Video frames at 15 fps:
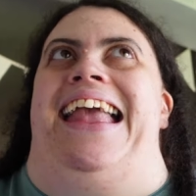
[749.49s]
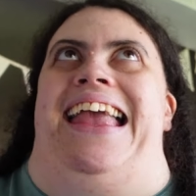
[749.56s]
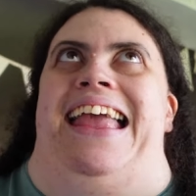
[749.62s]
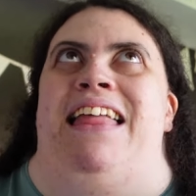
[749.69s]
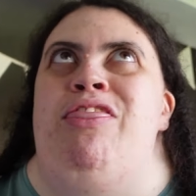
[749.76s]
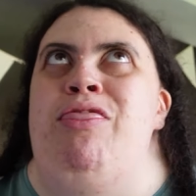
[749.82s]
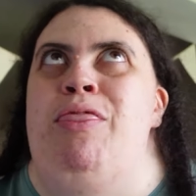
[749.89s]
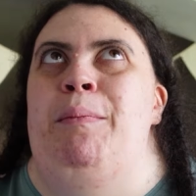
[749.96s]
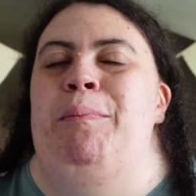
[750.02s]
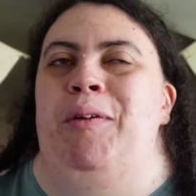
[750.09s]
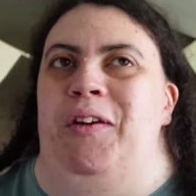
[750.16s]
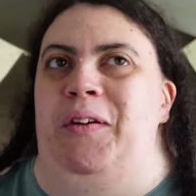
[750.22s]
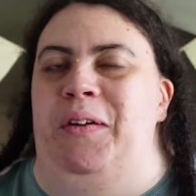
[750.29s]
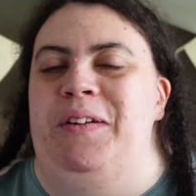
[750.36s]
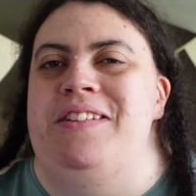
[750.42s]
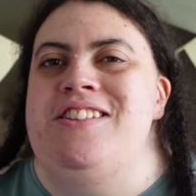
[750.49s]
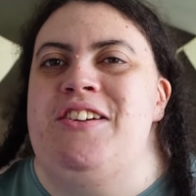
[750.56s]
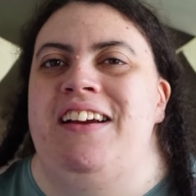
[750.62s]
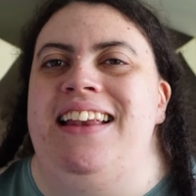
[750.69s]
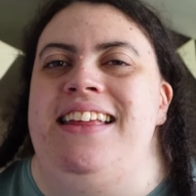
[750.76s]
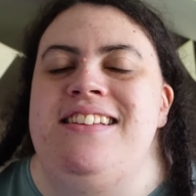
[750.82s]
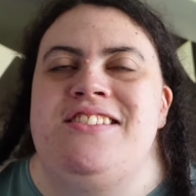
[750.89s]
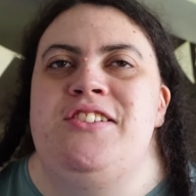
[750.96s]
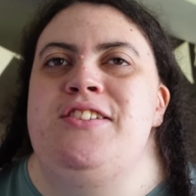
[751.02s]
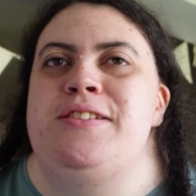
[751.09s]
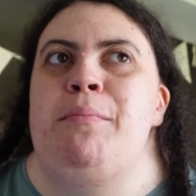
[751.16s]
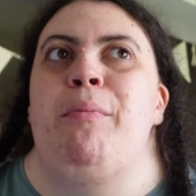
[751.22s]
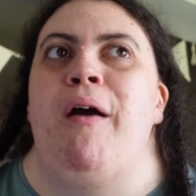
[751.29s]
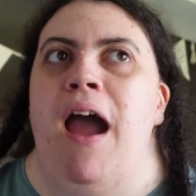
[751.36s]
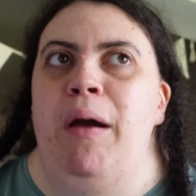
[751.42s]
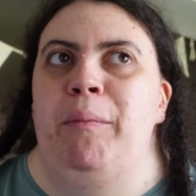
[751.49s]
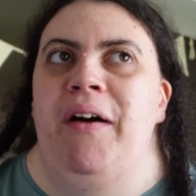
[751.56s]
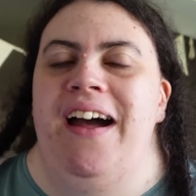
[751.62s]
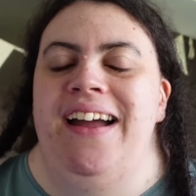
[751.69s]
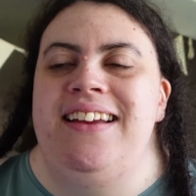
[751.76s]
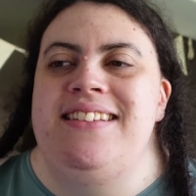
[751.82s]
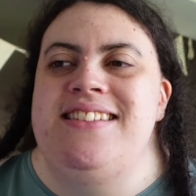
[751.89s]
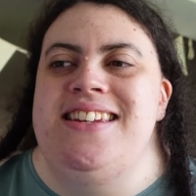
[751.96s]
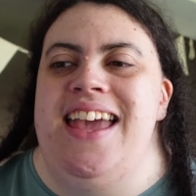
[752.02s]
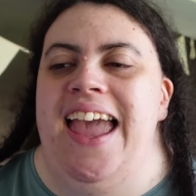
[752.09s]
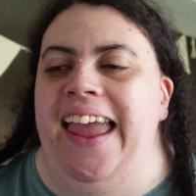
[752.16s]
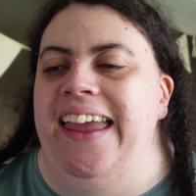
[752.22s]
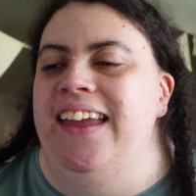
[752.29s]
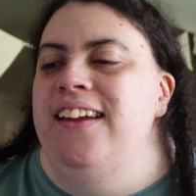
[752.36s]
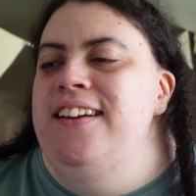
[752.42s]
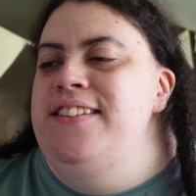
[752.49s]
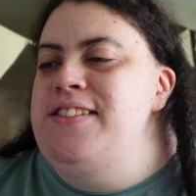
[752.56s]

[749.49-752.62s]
in the mood, or at least do some prep work today.